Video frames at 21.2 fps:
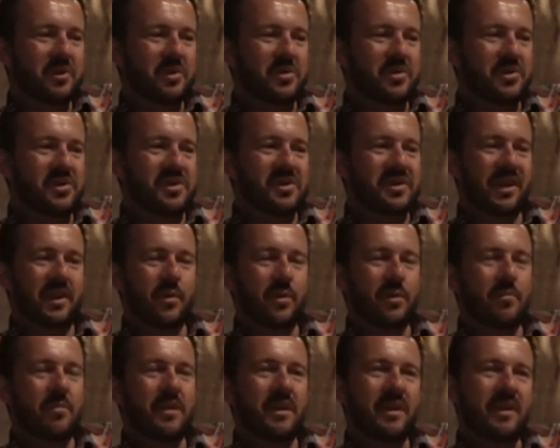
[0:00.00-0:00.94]
stick
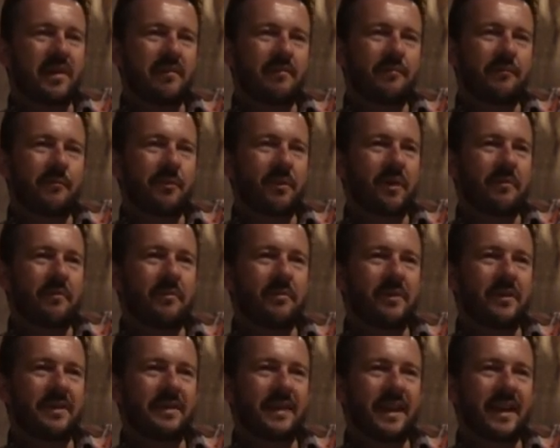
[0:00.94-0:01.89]
with me forever
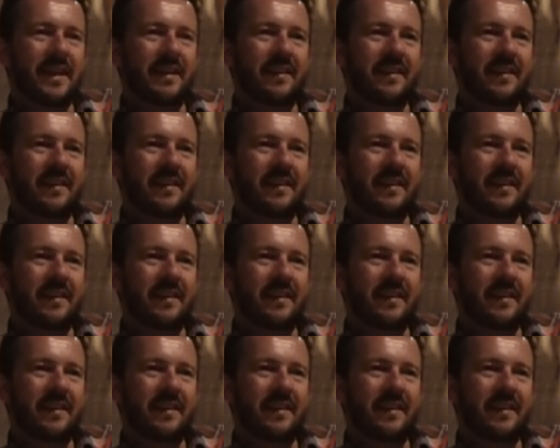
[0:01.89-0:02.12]
and a day,